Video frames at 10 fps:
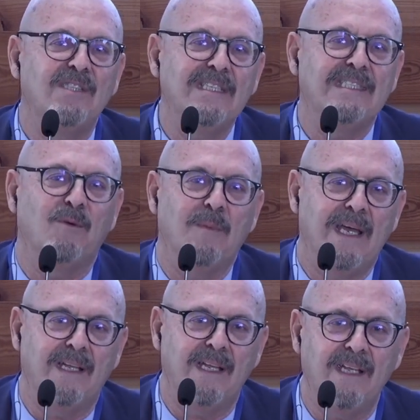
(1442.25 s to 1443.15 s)

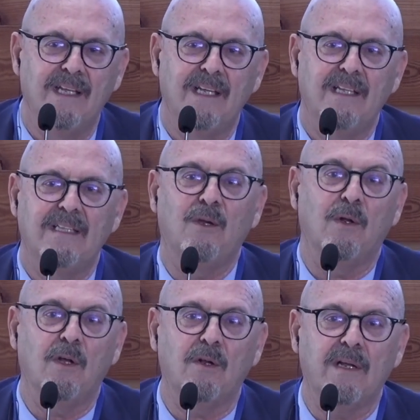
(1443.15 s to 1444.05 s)
Since uh,
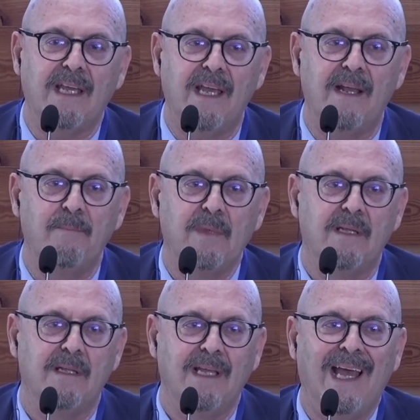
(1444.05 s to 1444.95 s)
it's the
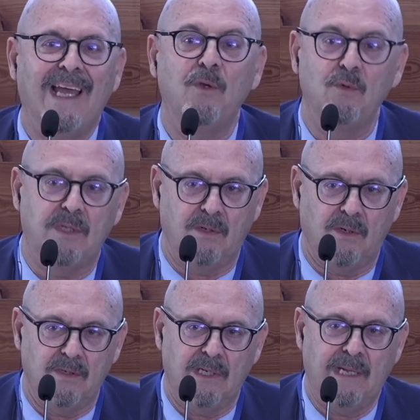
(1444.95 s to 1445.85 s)
large
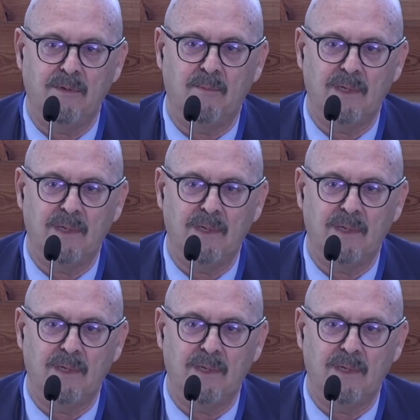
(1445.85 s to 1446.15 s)
corporations